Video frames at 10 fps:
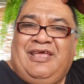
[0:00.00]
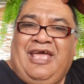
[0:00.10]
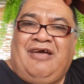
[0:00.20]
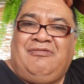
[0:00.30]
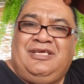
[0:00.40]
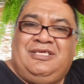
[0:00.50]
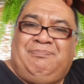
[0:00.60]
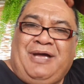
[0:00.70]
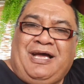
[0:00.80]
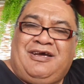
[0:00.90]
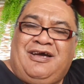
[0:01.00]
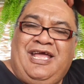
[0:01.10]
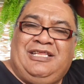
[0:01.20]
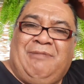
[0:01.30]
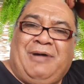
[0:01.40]
How is
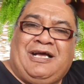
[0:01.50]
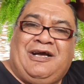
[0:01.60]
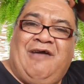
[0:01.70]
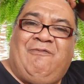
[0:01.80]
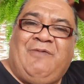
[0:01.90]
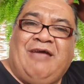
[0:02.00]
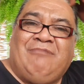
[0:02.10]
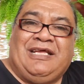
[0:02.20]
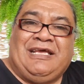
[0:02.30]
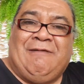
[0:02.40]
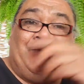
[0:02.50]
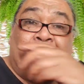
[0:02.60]
Buckeye and the Buckeye family?